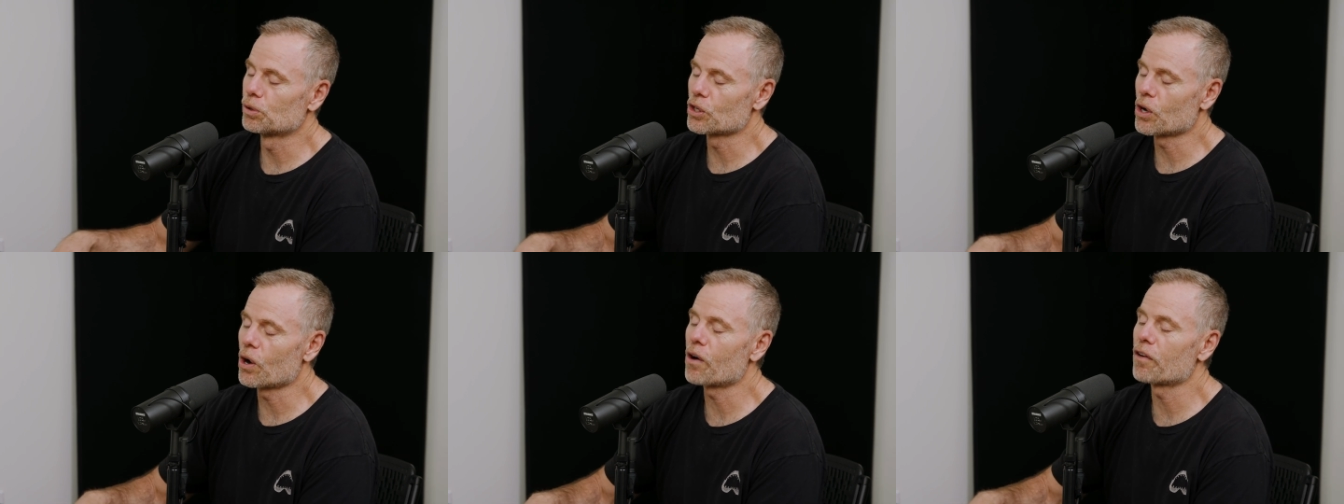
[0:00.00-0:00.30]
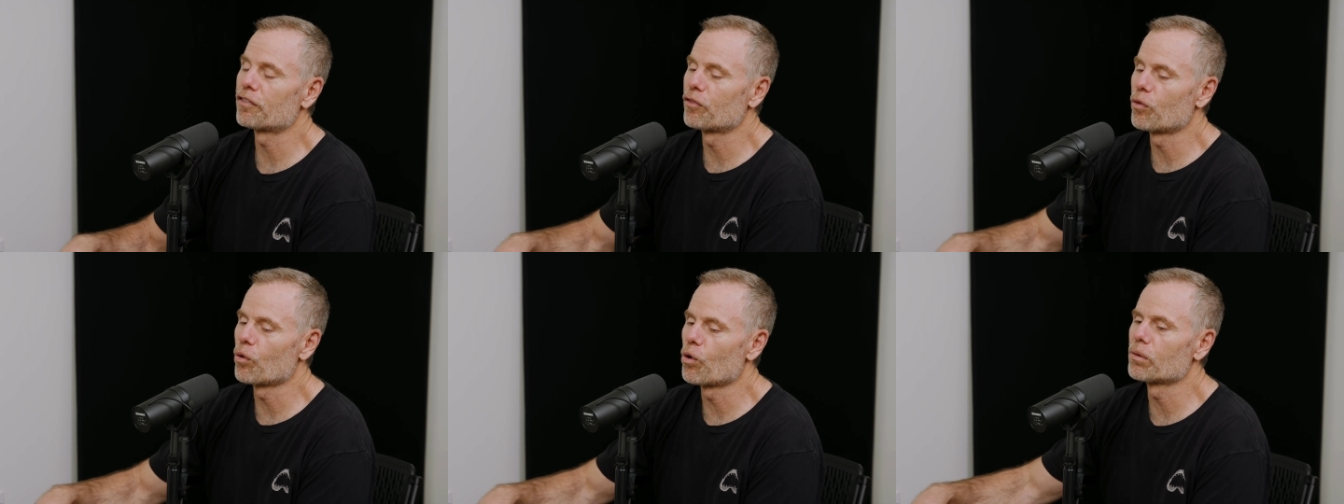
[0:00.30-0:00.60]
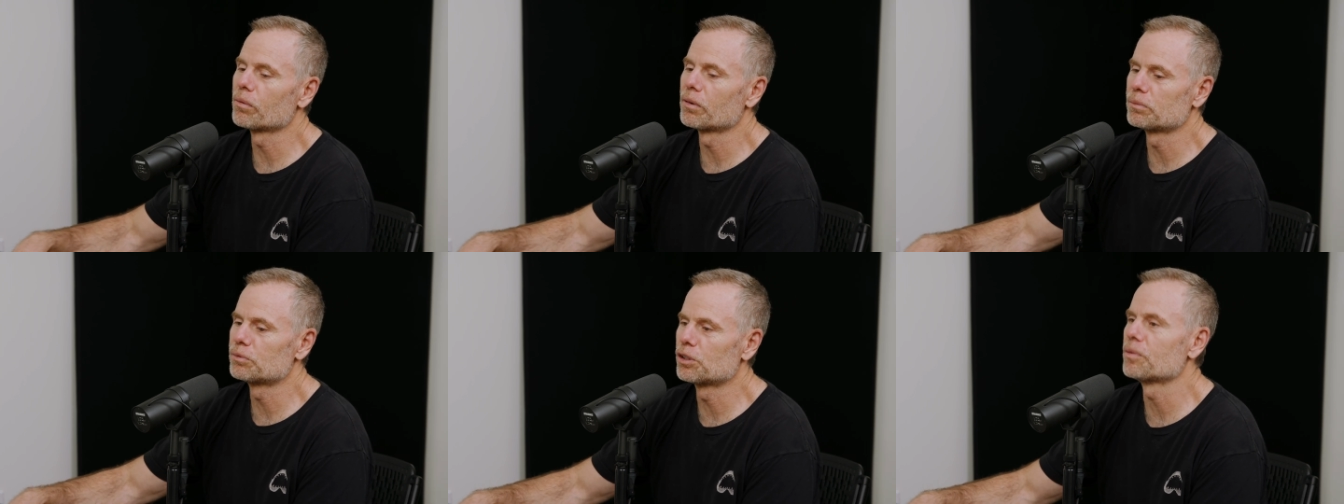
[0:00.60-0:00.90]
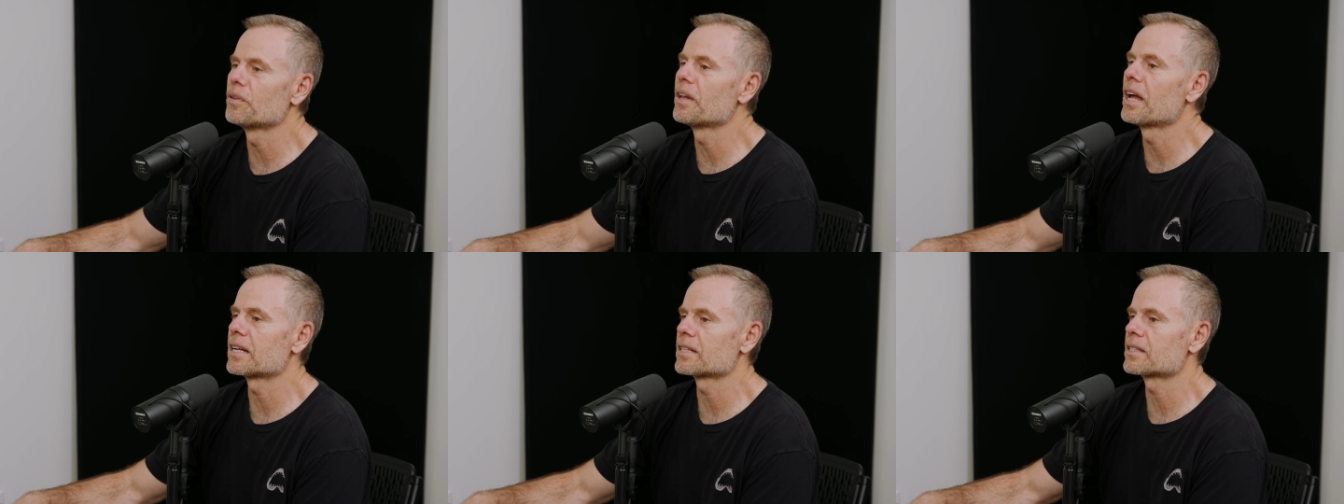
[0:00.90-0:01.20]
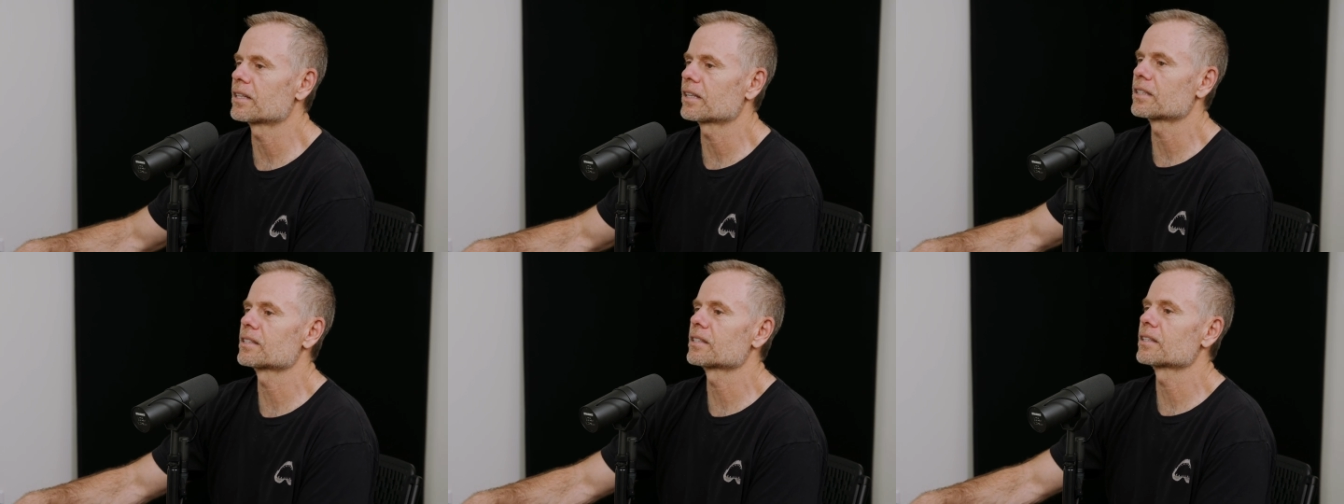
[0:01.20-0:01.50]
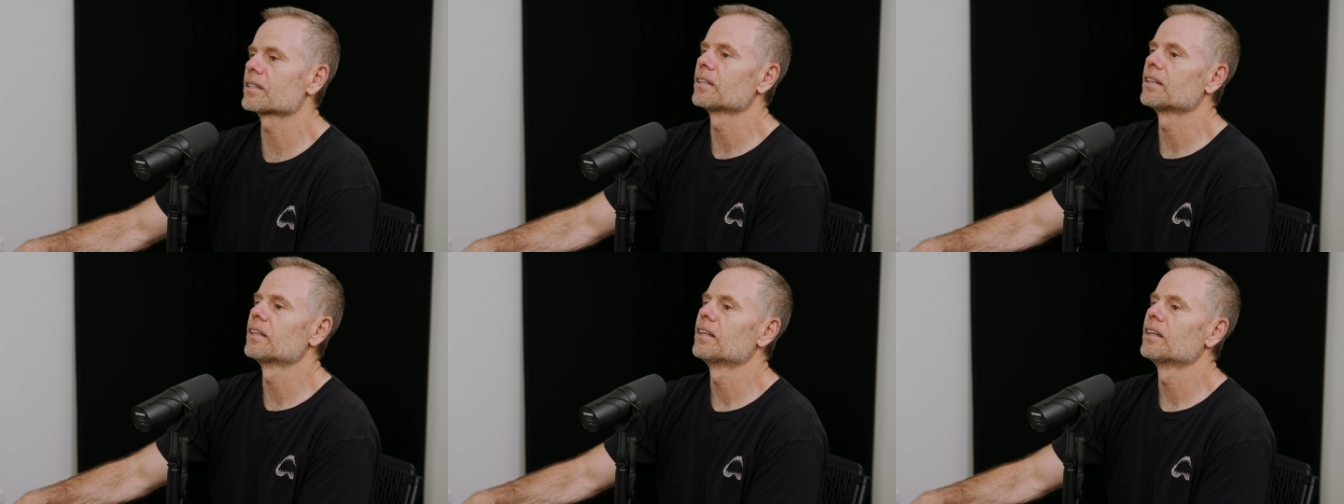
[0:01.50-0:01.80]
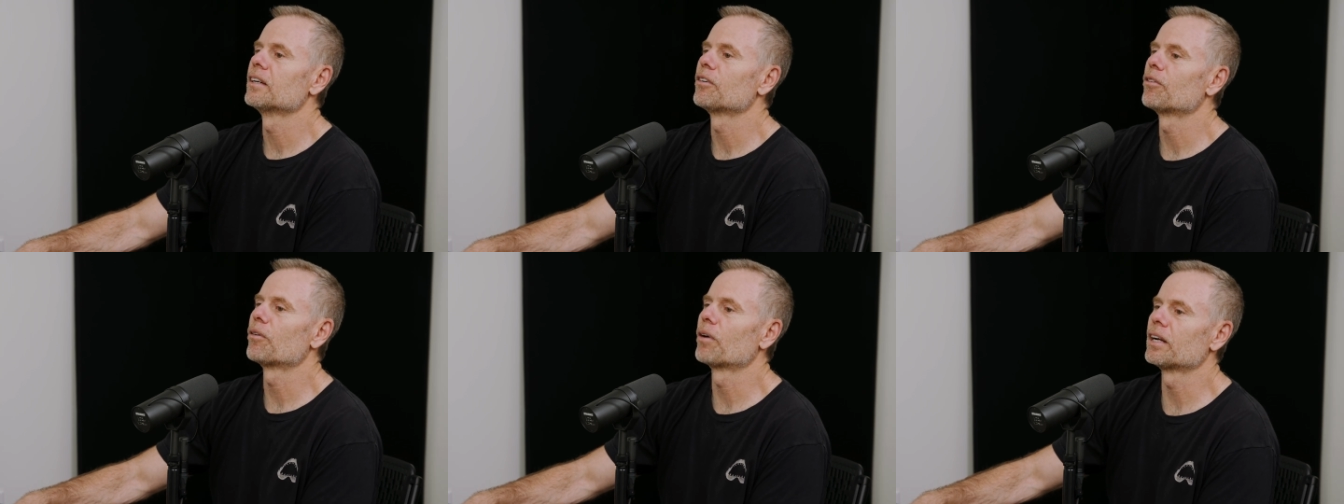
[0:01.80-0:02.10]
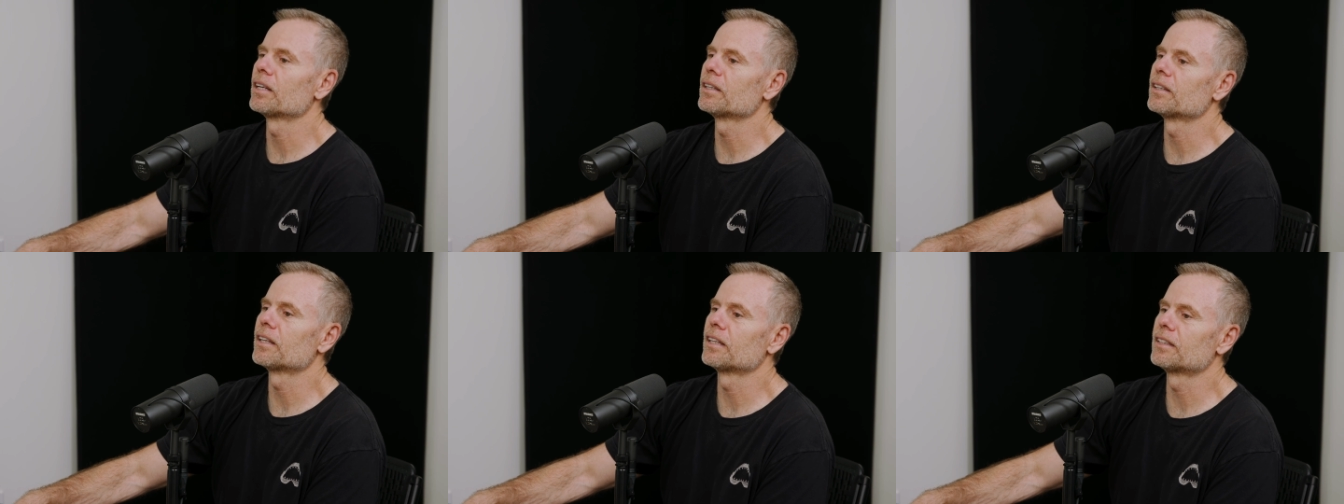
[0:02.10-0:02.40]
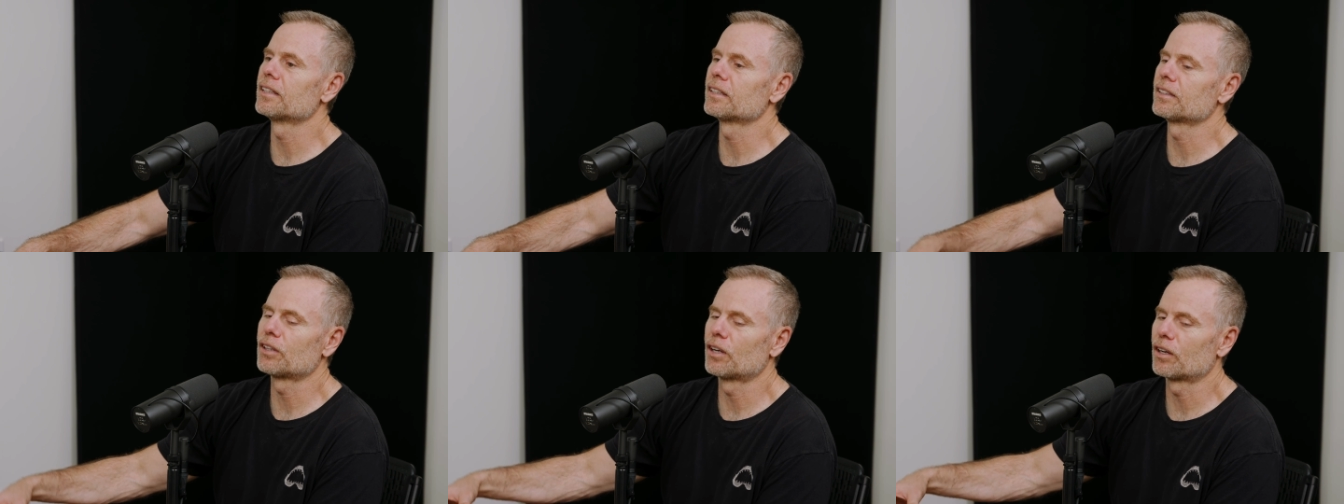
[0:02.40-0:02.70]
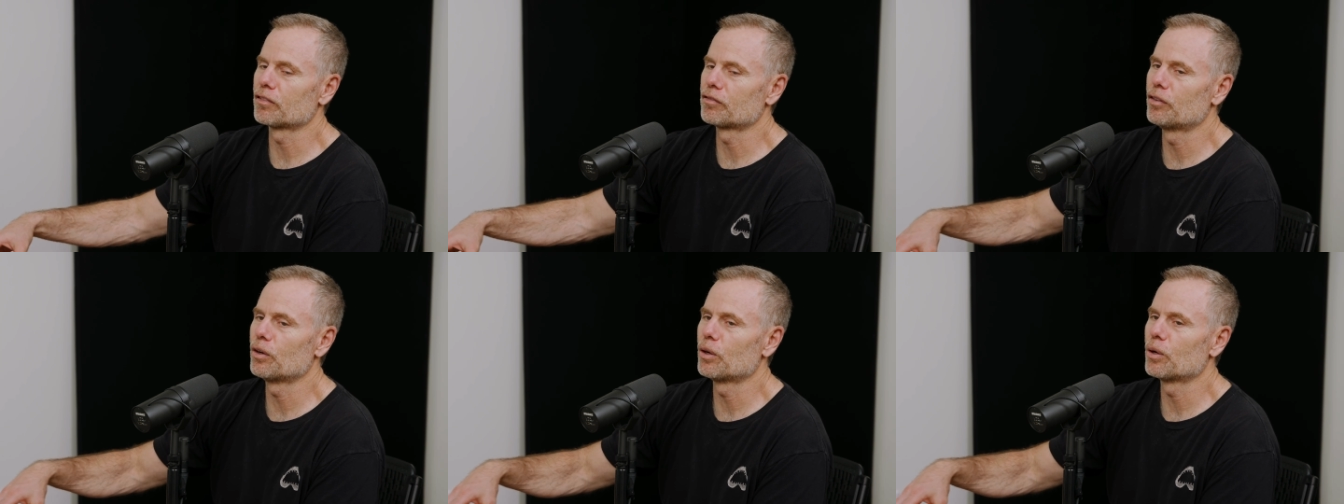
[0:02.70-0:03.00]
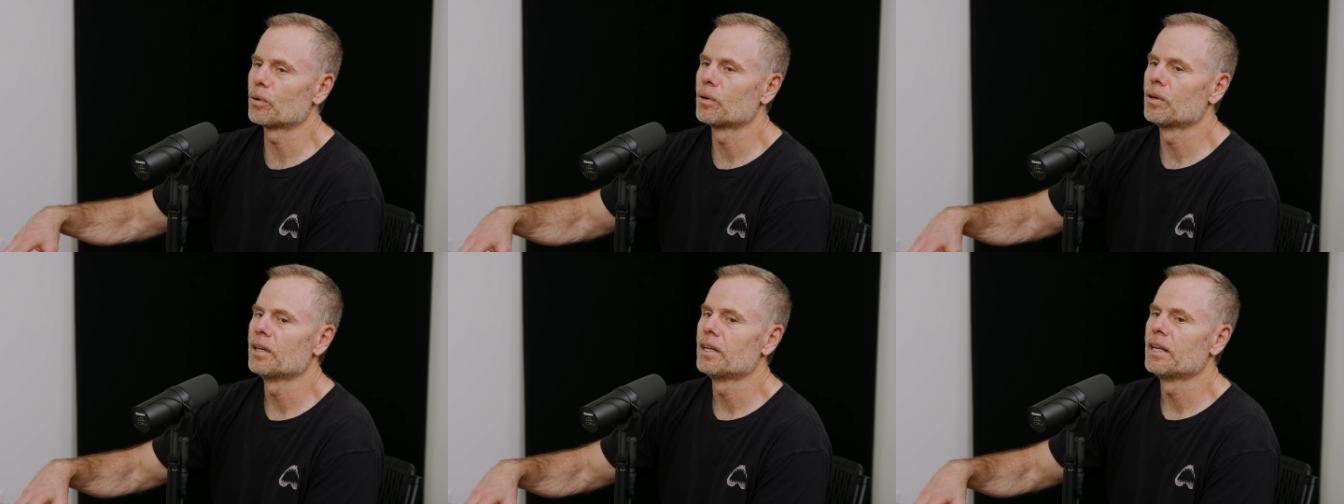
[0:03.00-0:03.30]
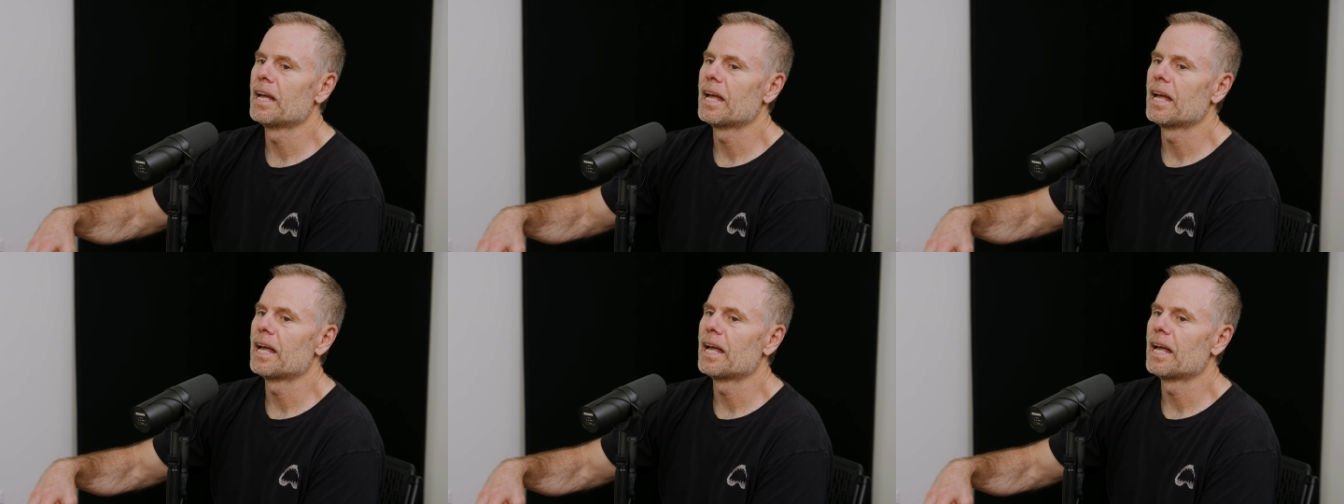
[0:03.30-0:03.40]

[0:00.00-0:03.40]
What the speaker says: was our form of gymnastics, right? They did kung fu.